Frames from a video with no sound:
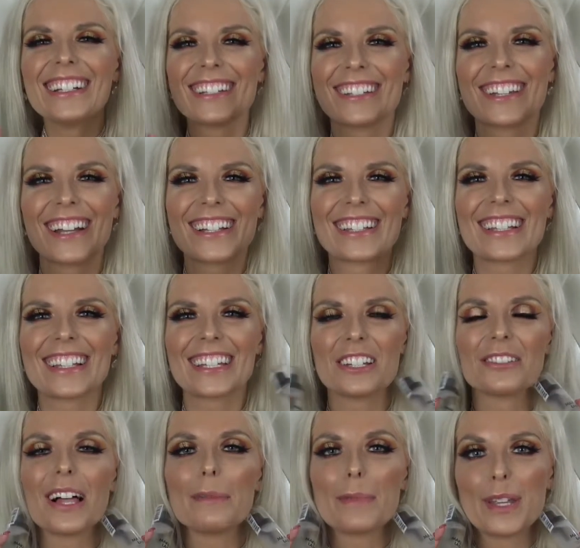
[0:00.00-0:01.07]
just
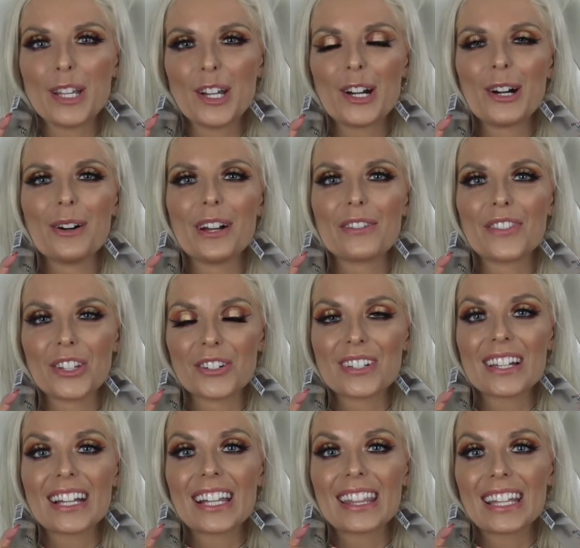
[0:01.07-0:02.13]
you let me know if there's
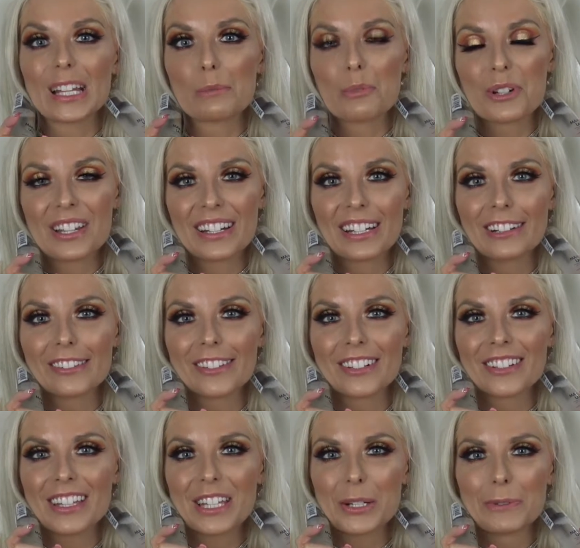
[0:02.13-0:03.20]
anything in
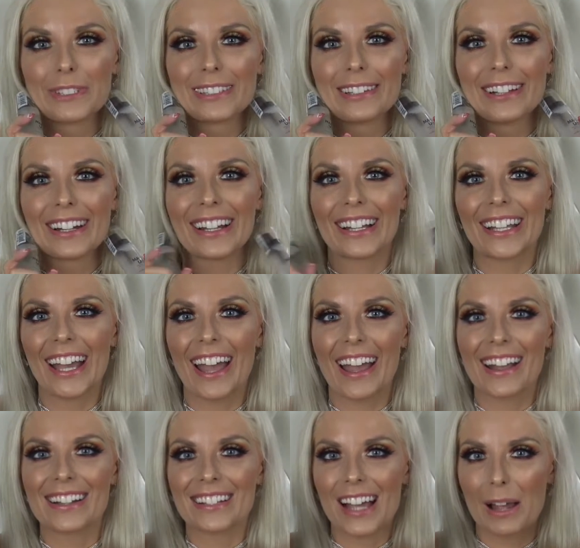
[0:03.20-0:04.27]
particular that you would like,
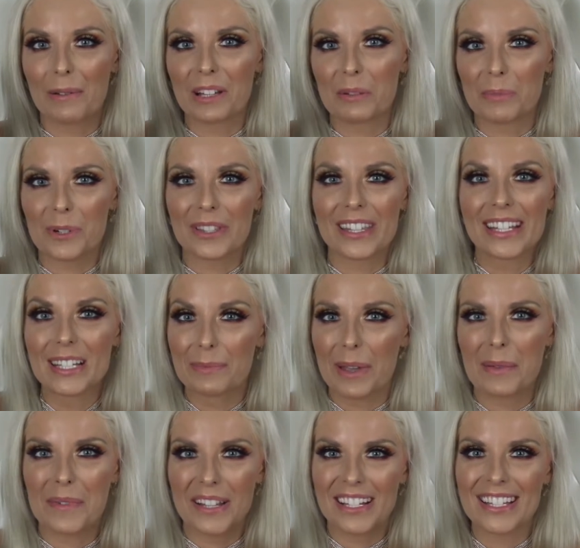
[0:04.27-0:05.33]
and I'm gonna put these
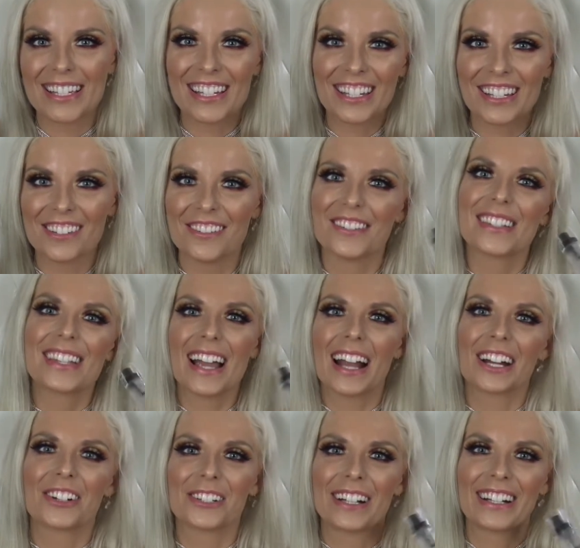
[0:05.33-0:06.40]
babies to use
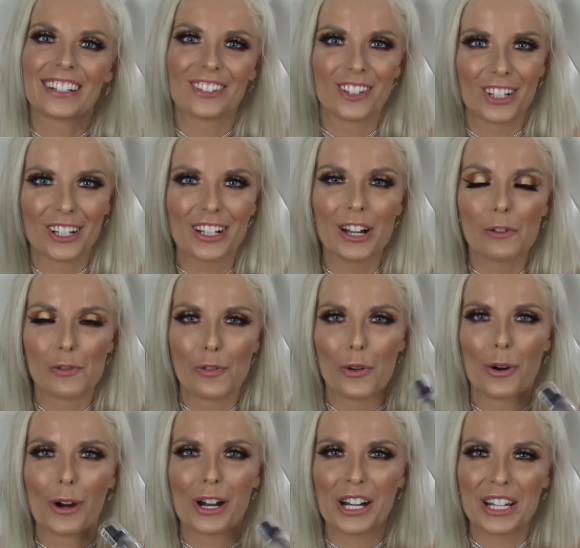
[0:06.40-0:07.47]
and create a look
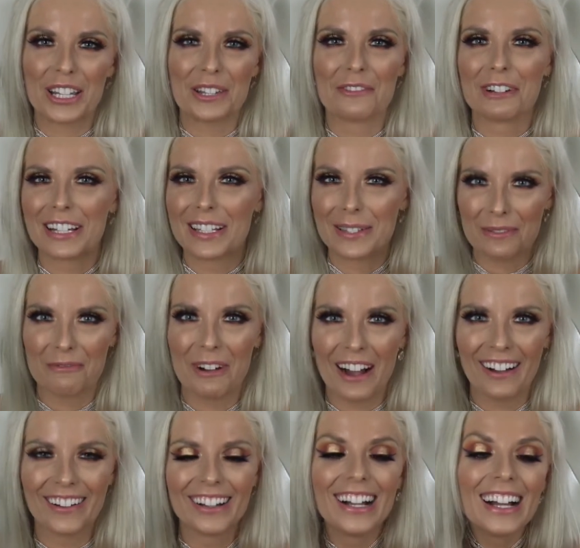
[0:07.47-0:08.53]
for you as
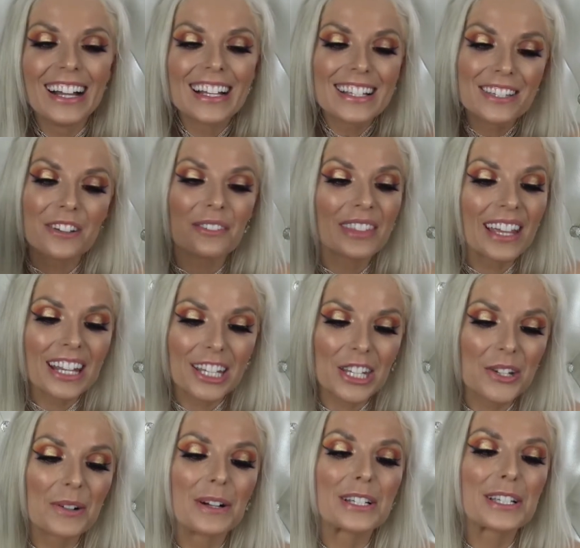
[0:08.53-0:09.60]
well. So thank
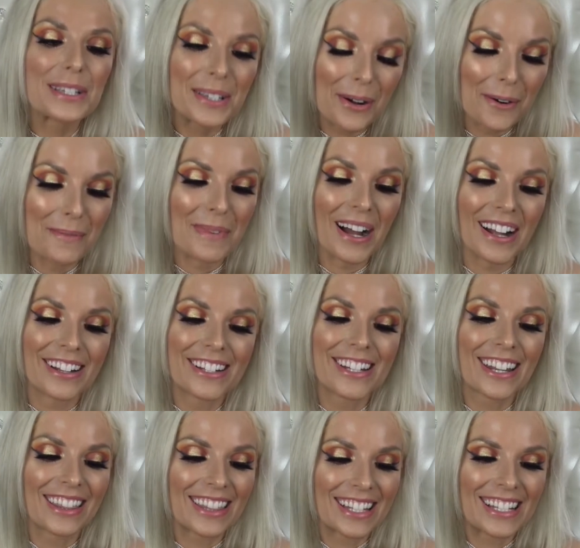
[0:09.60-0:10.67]
you so much.
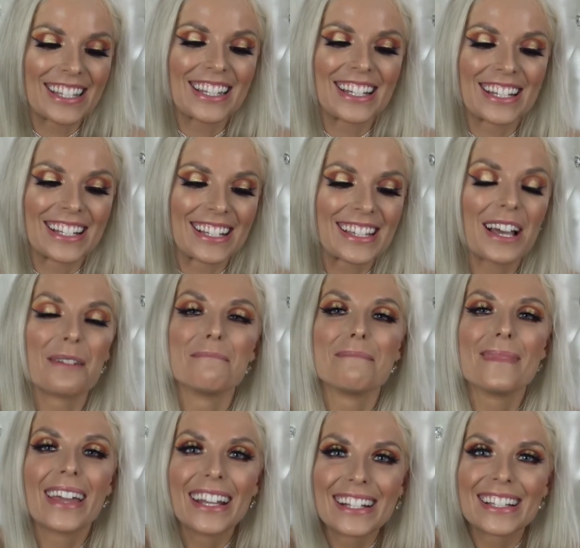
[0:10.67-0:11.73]
This is
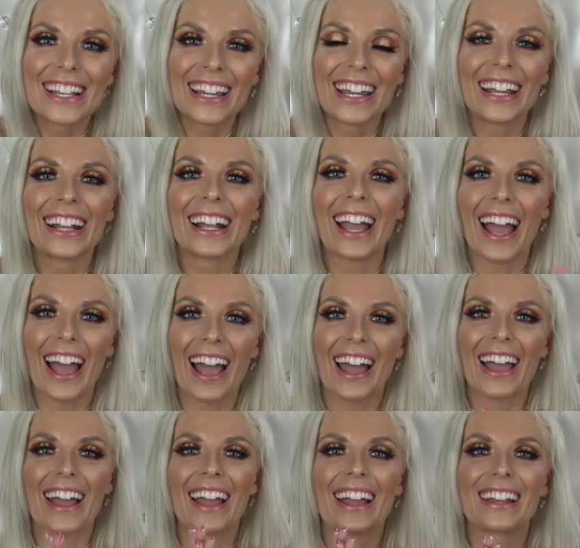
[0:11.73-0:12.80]
amazing,
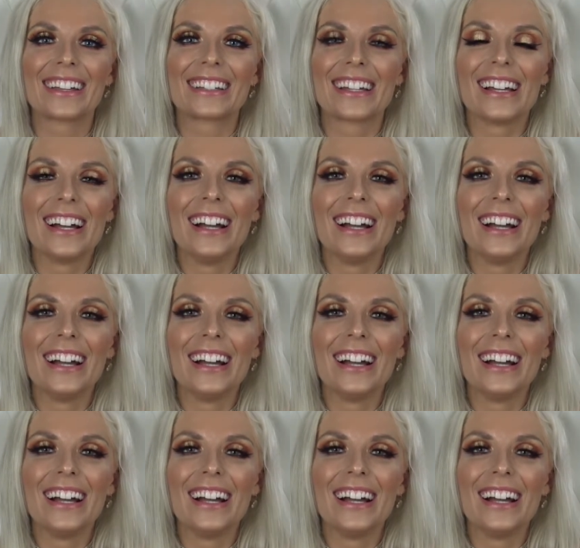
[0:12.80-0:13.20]
and